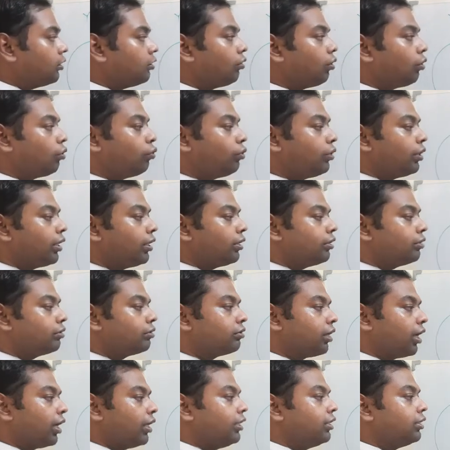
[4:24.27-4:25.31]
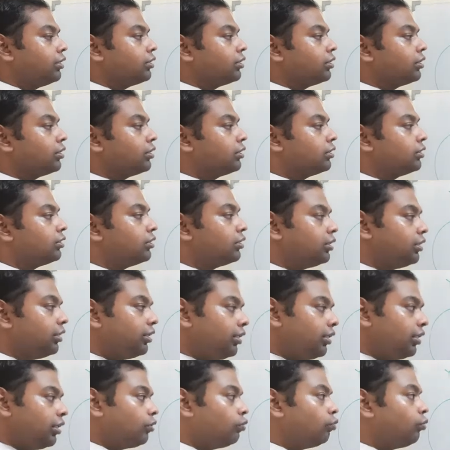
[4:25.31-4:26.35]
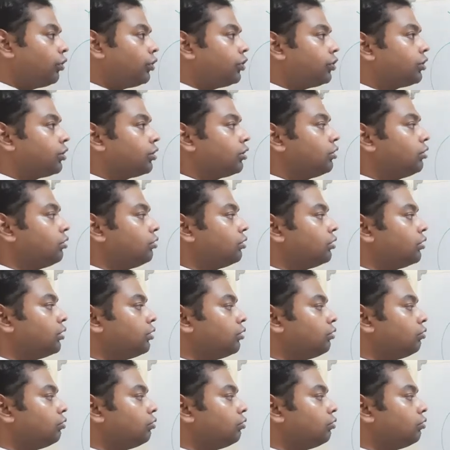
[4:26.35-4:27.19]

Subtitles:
or we can write three equations